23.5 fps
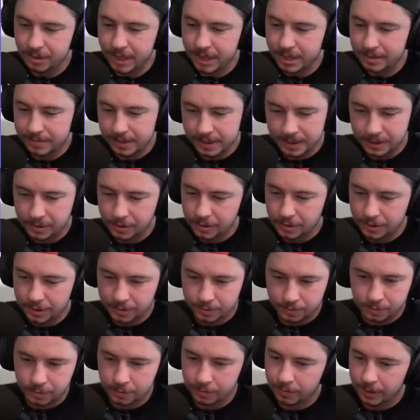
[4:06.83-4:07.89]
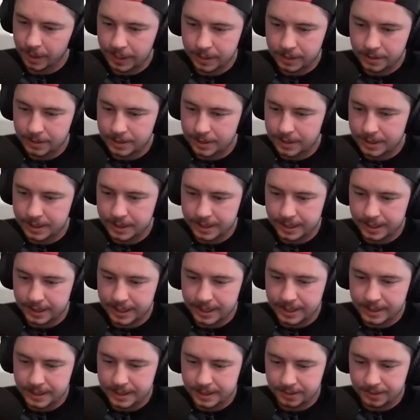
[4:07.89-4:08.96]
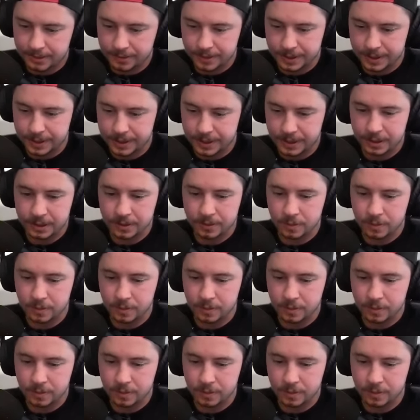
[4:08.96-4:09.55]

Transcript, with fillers: Anybody who uses Root Riders, it's like instant three-star.